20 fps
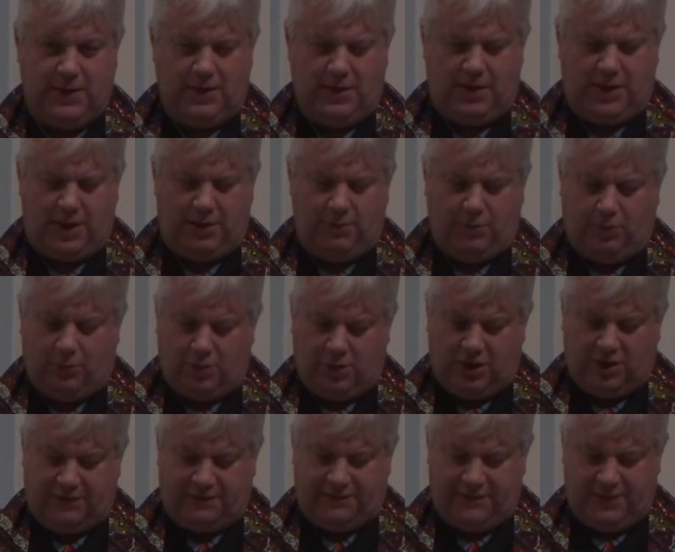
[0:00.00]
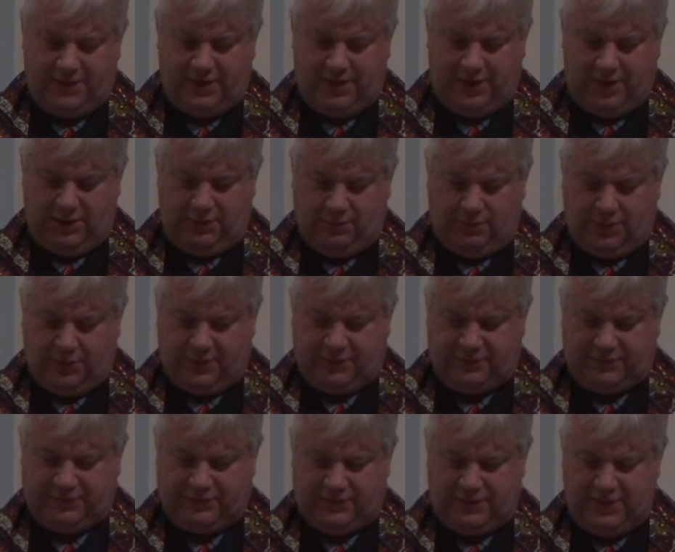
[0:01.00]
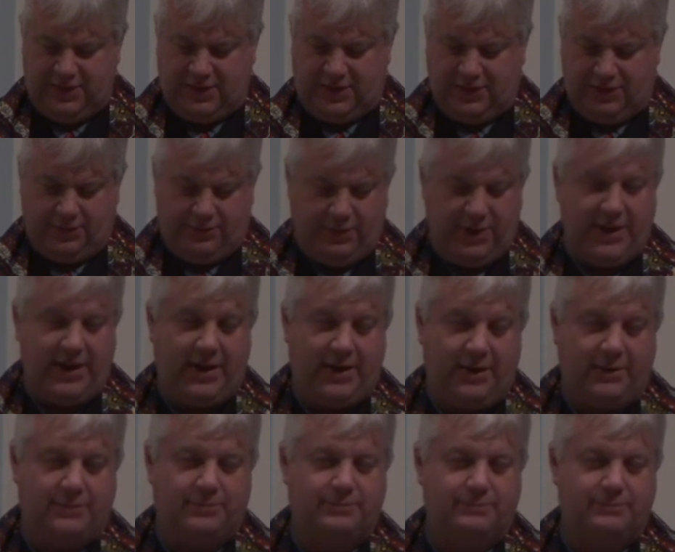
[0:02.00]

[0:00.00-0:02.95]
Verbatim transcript: And more often, it works the other way.